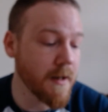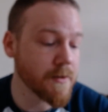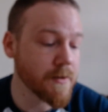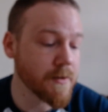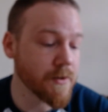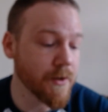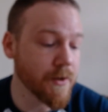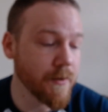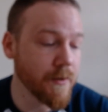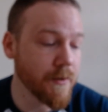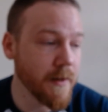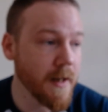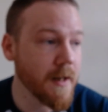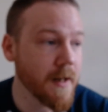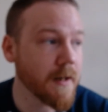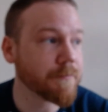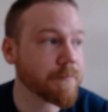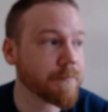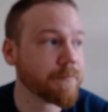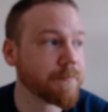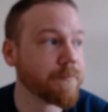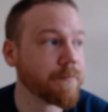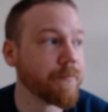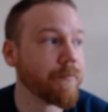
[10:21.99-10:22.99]
So
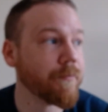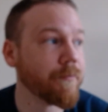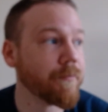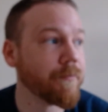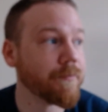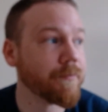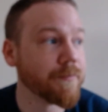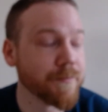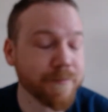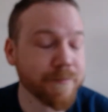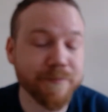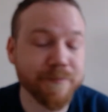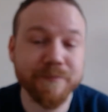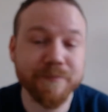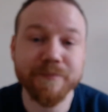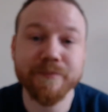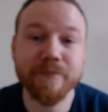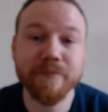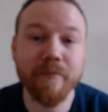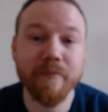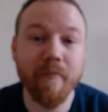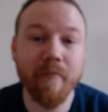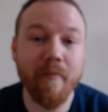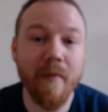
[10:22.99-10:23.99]
yeah,
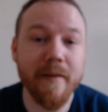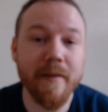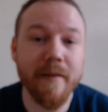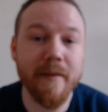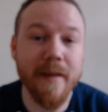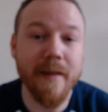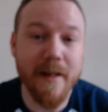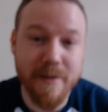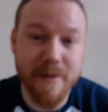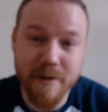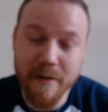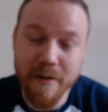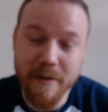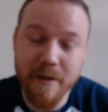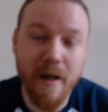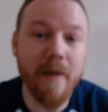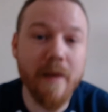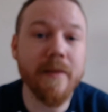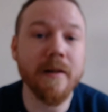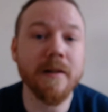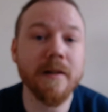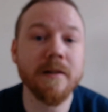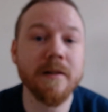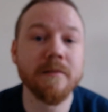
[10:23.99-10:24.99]
that's
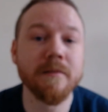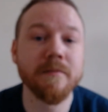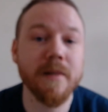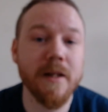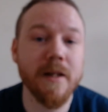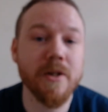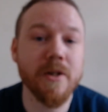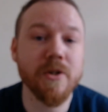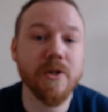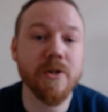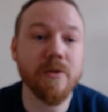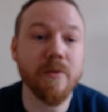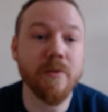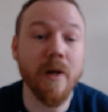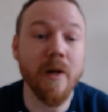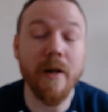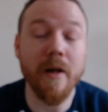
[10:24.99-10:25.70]
another issue.